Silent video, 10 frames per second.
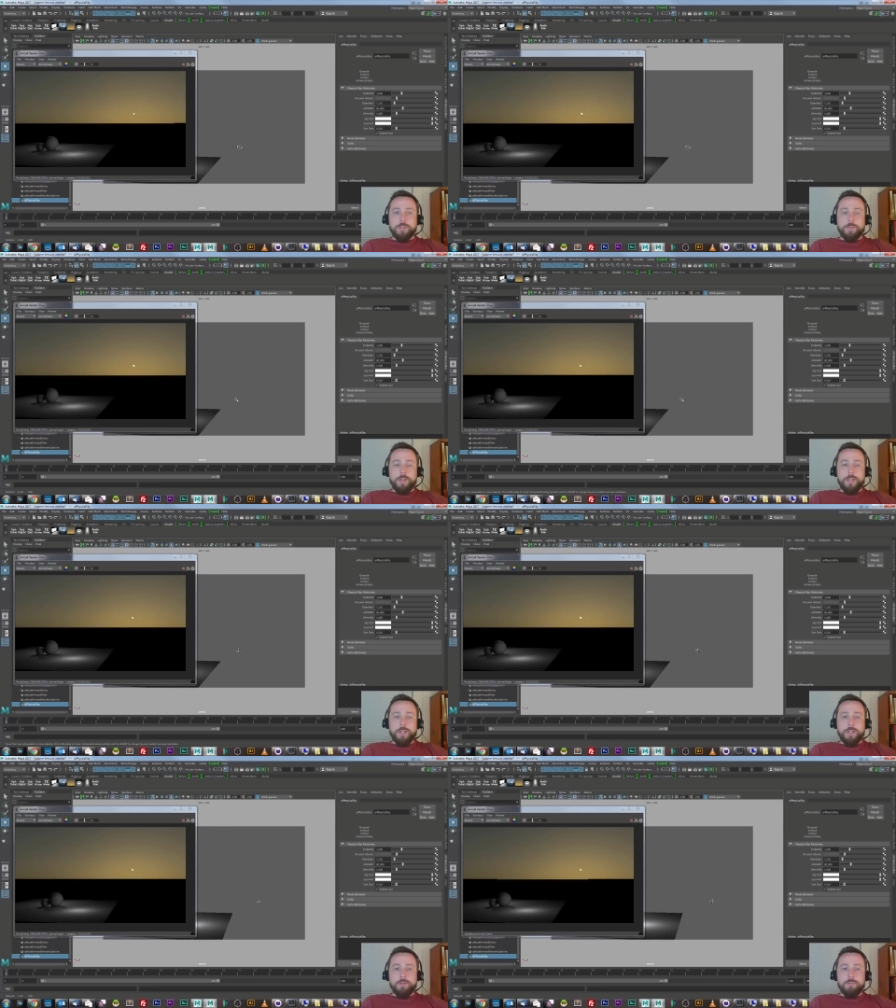it looks a bit
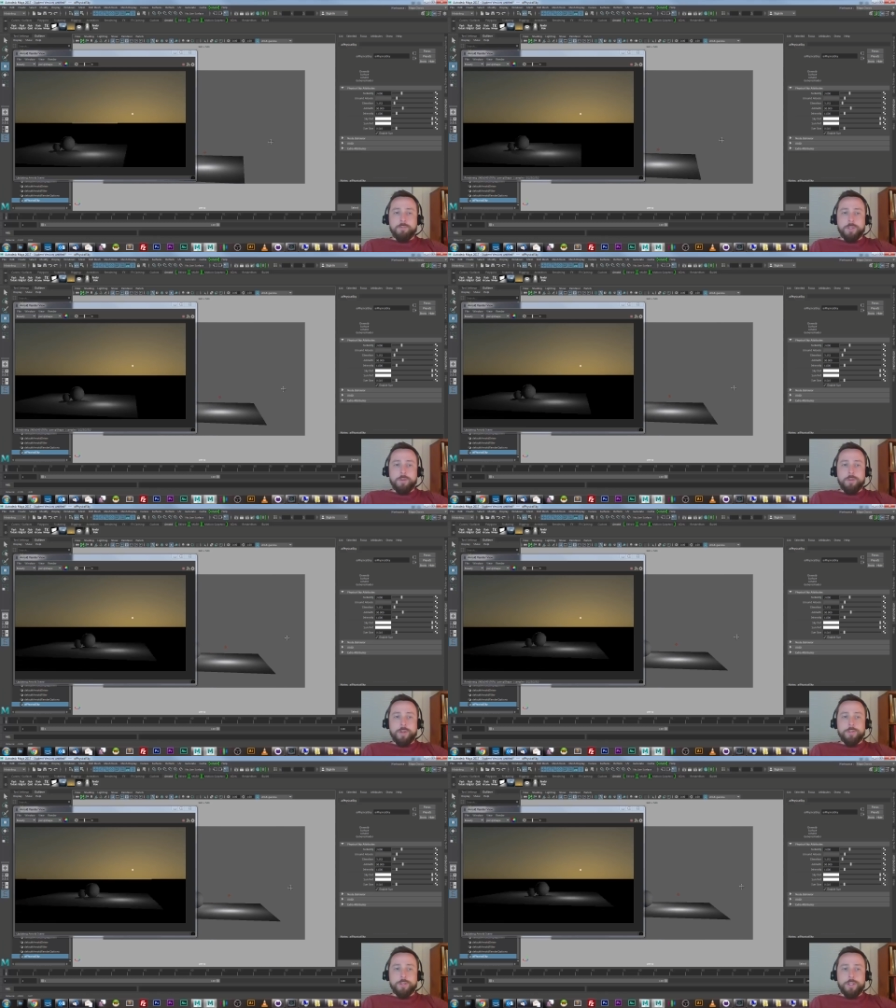like a
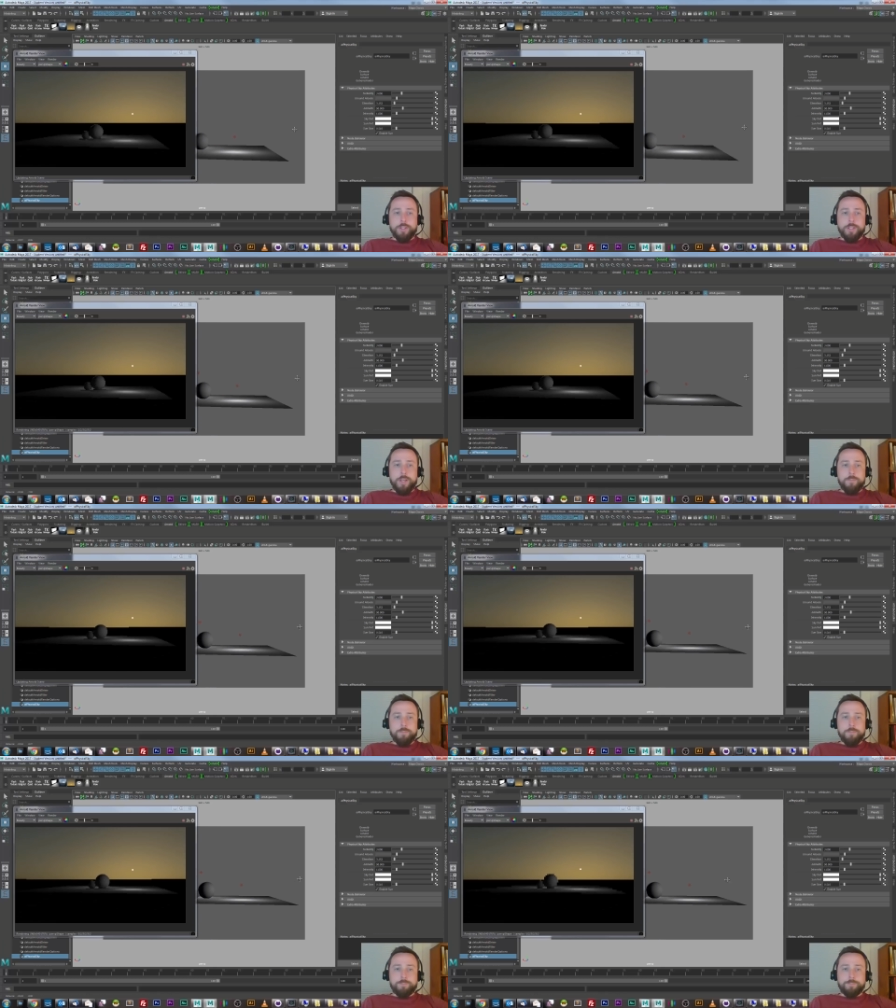sunrise or sunset.